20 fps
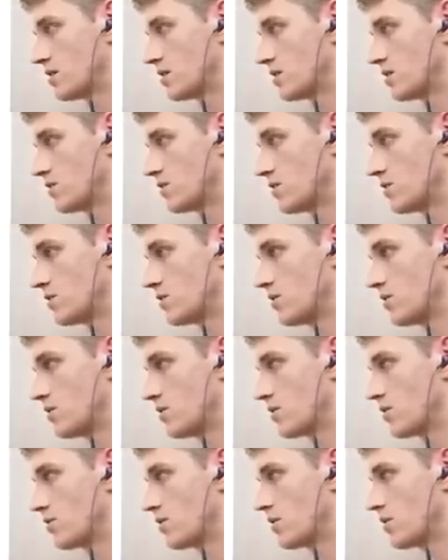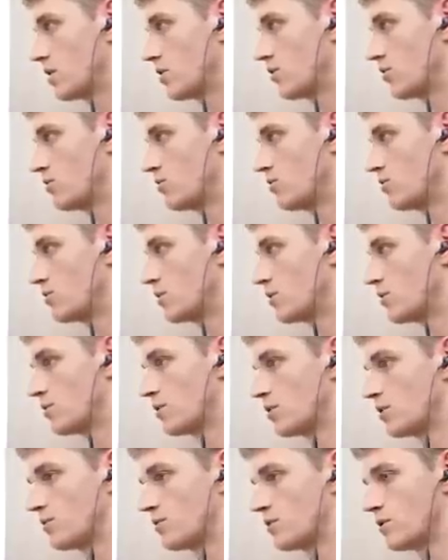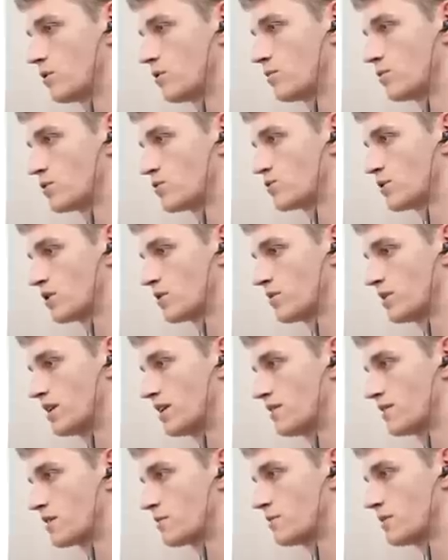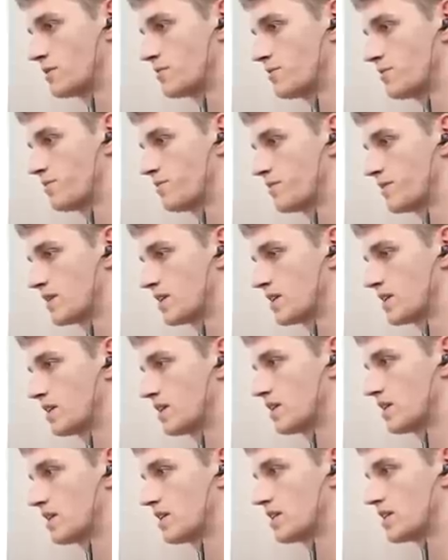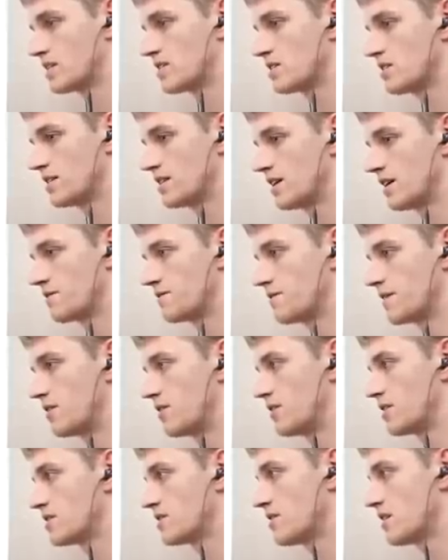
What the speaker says: Go. Bro, almost 1 kilometer left, come on. It's not that far.